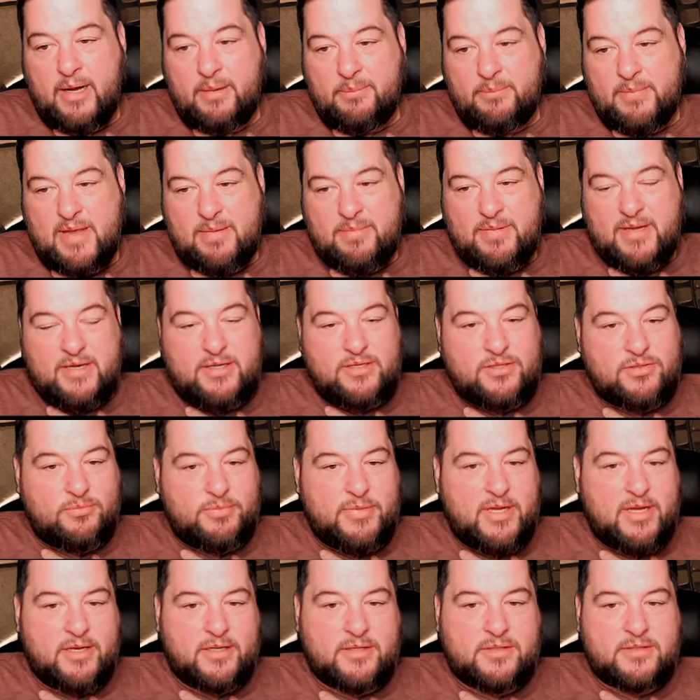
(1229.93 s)
Maybe she'll
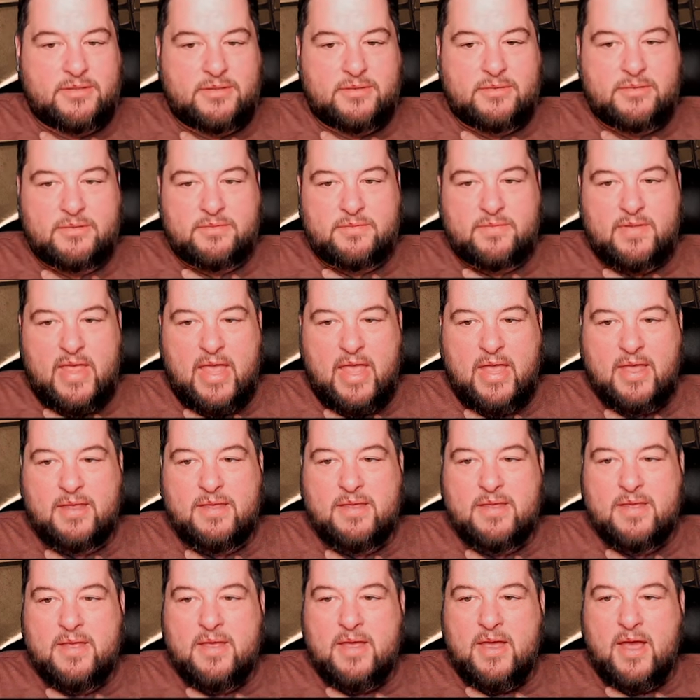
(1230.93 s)
be a thing.
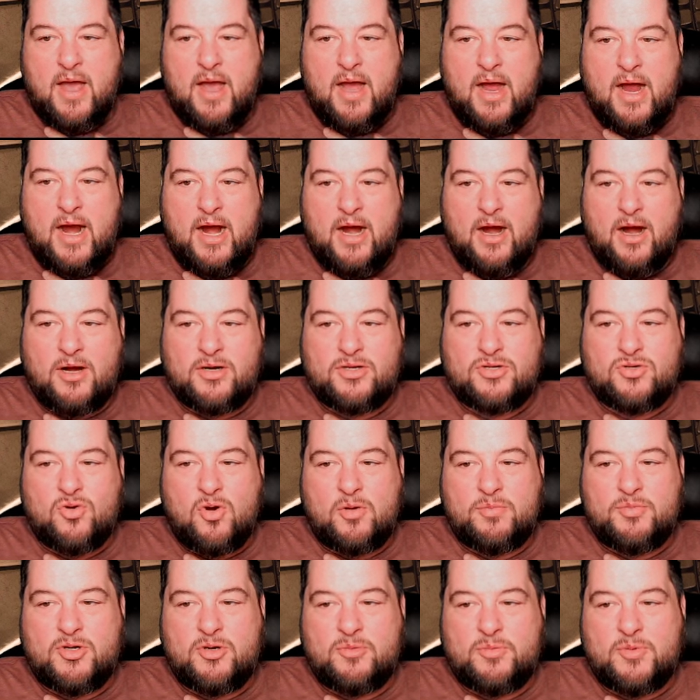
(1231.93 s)
Our
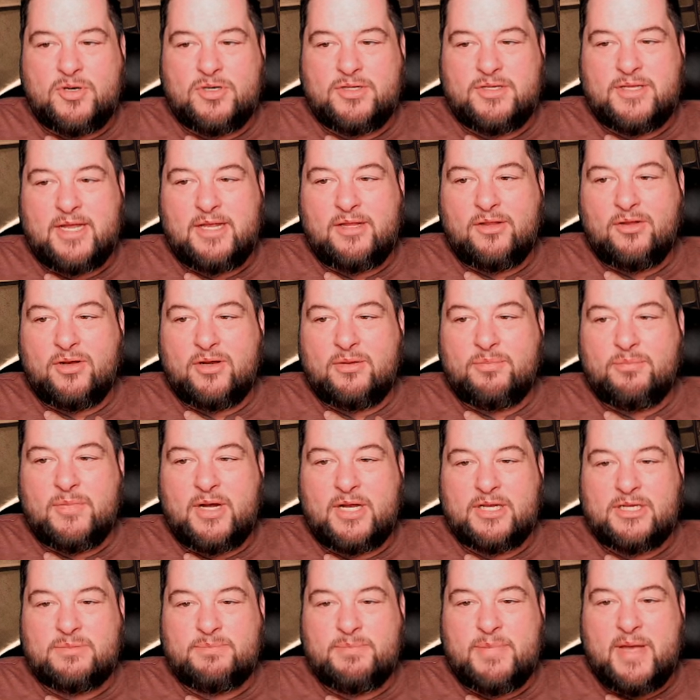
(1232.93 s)
stormtroopers, they look
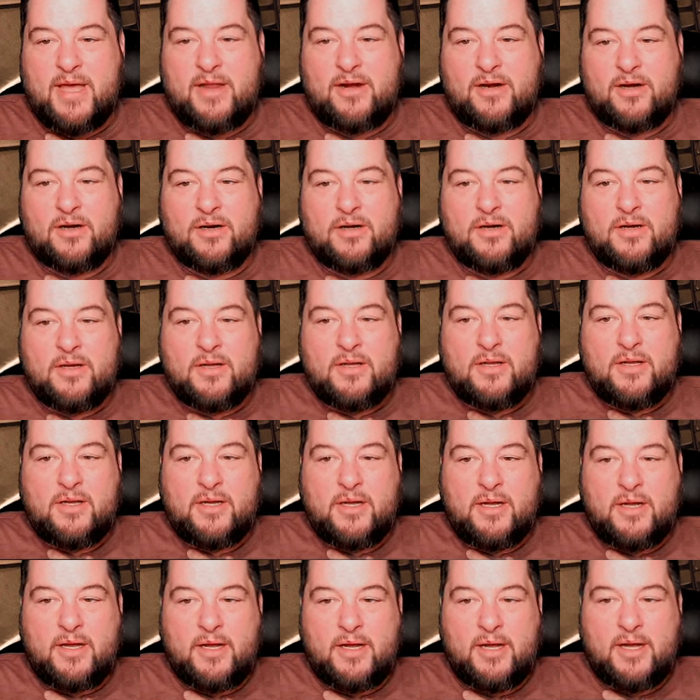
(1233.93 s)
much better,
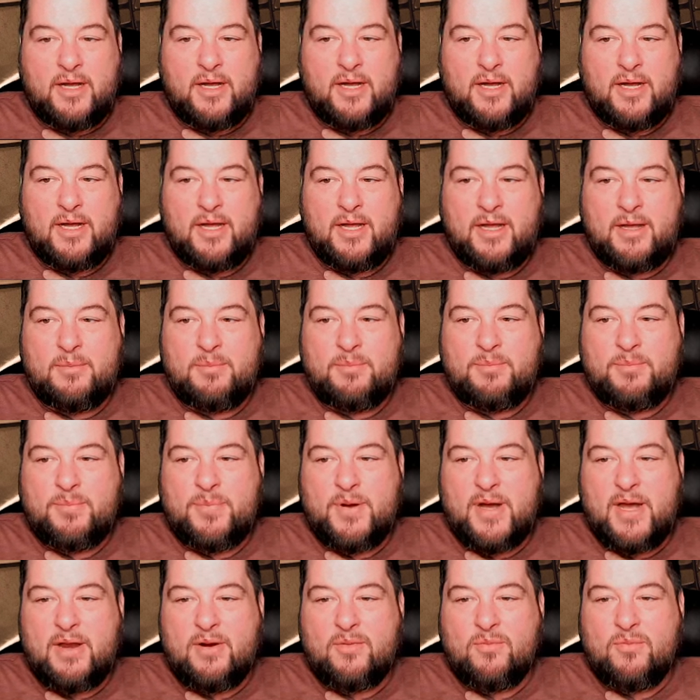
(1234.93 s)

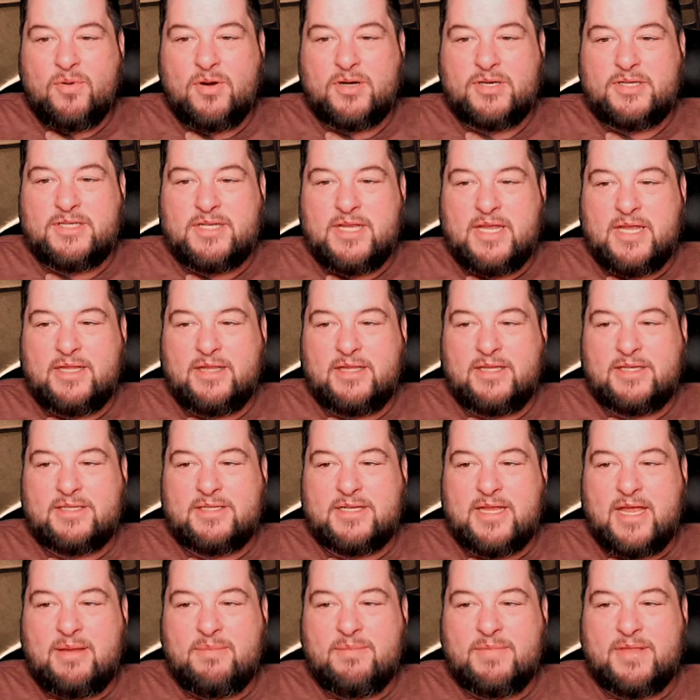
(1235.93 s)
but we're seeing the
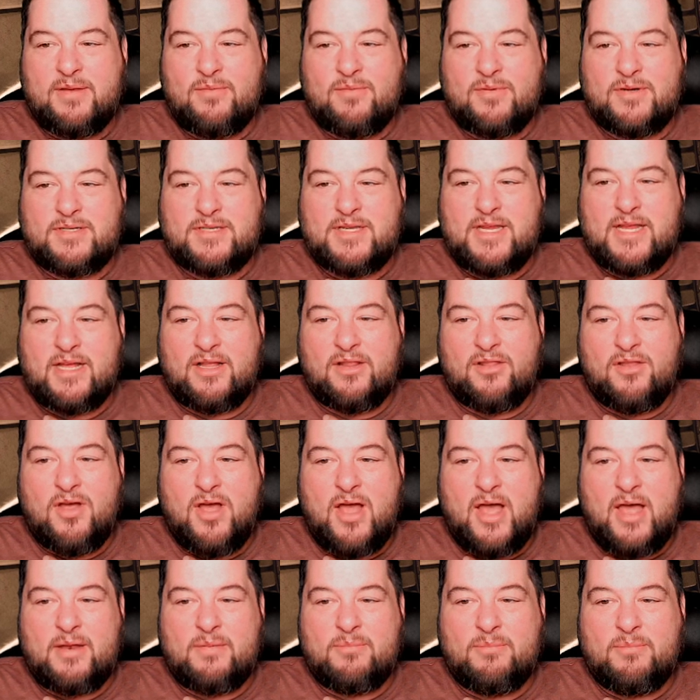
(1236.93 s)
same thing. We're seeing a
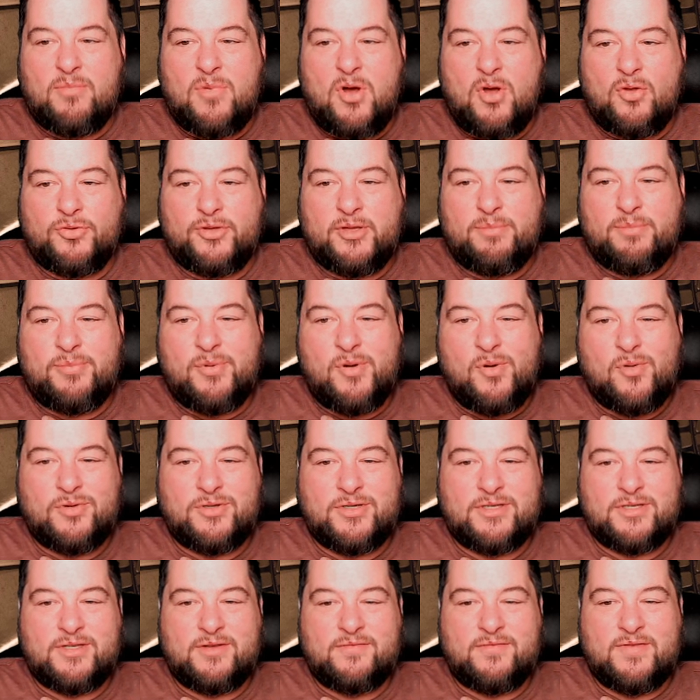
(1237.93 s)
lot multi
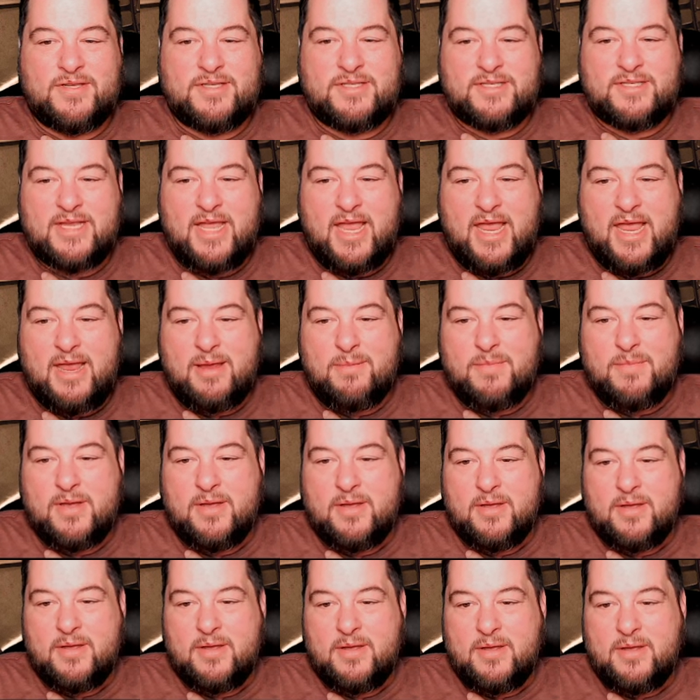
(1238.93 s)
poses of the same
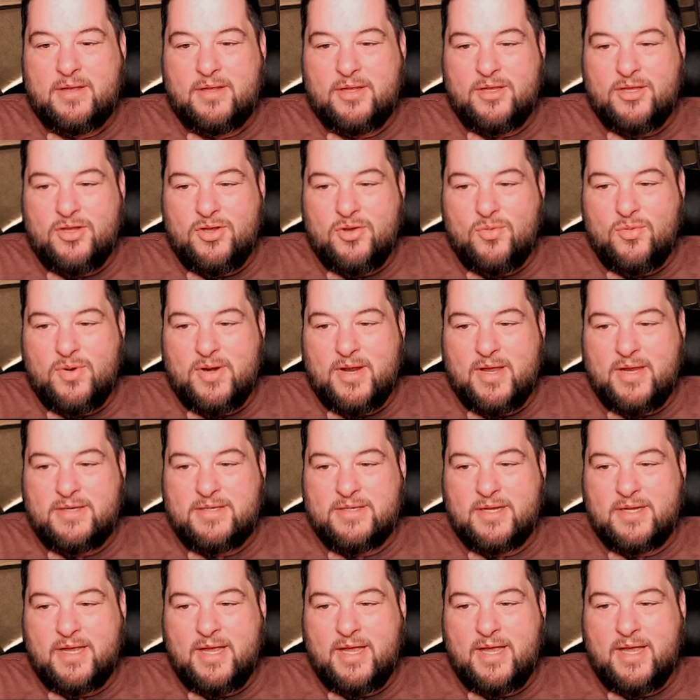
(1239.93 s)

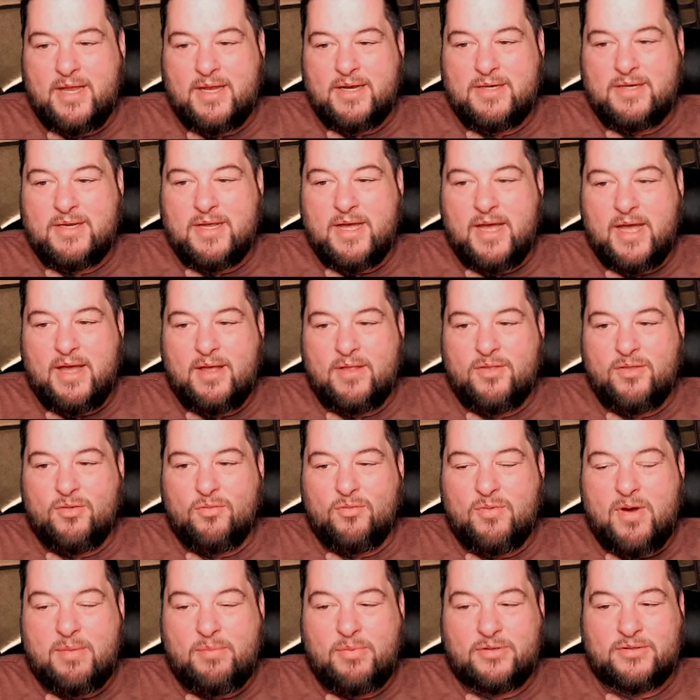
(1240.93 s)
unit, and the
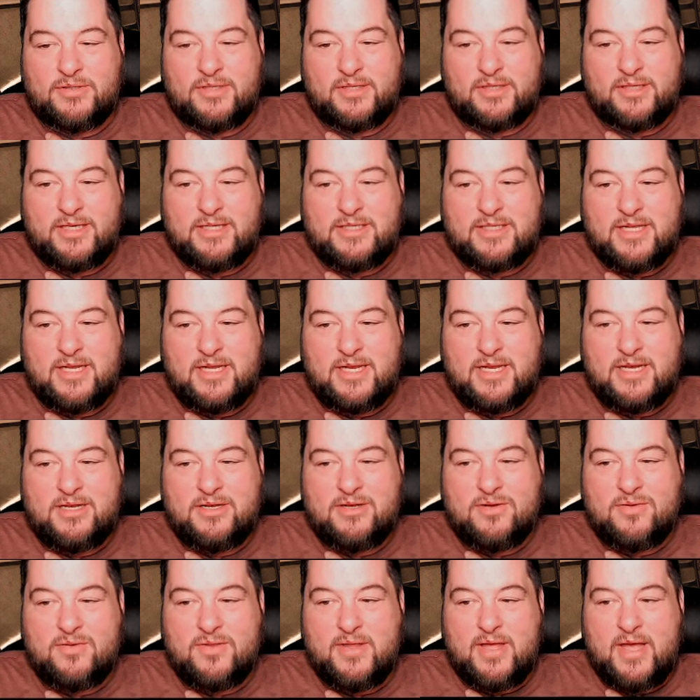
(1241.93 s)
rebels, at least they
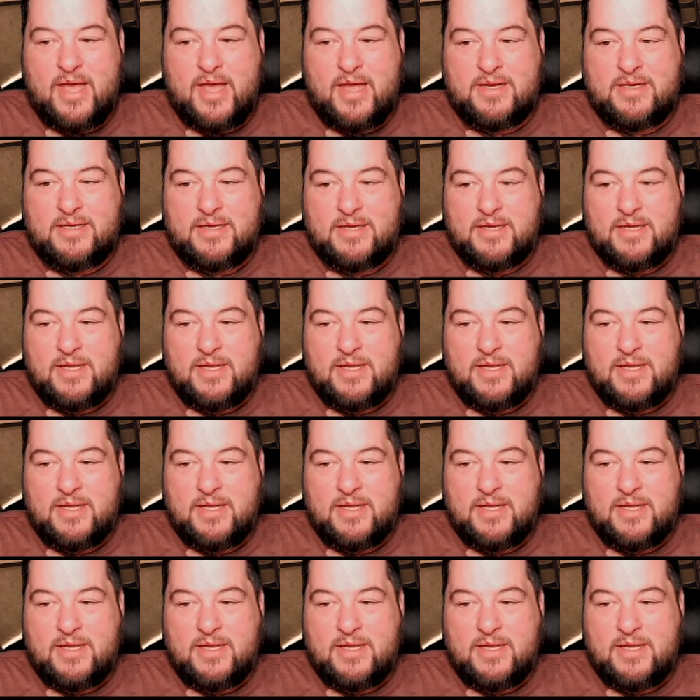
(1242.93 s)
didn't do that.